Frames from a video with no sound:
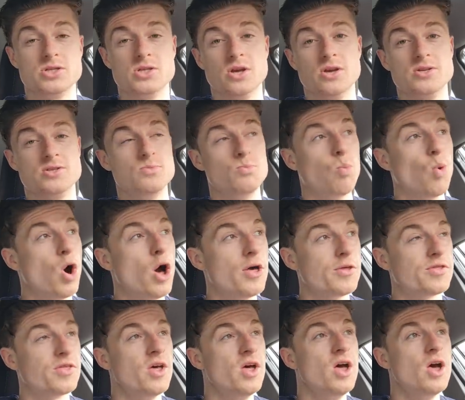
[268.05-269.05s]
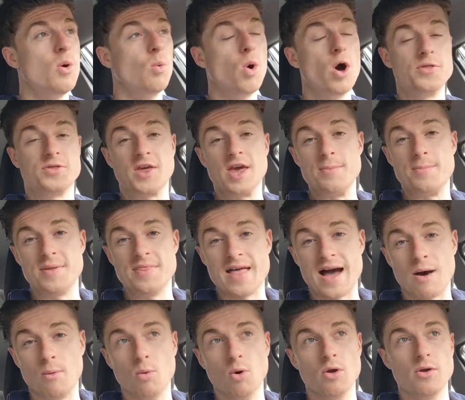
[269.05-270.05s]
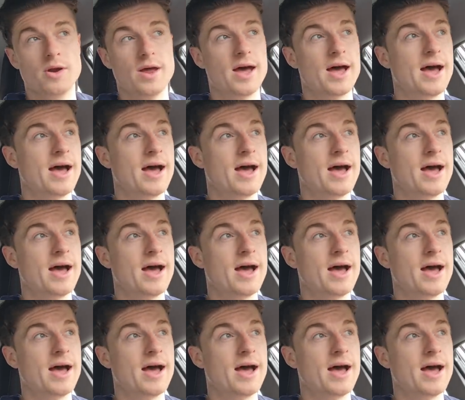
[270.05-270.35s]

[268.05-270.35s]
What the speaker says: So it's worth keeping that one,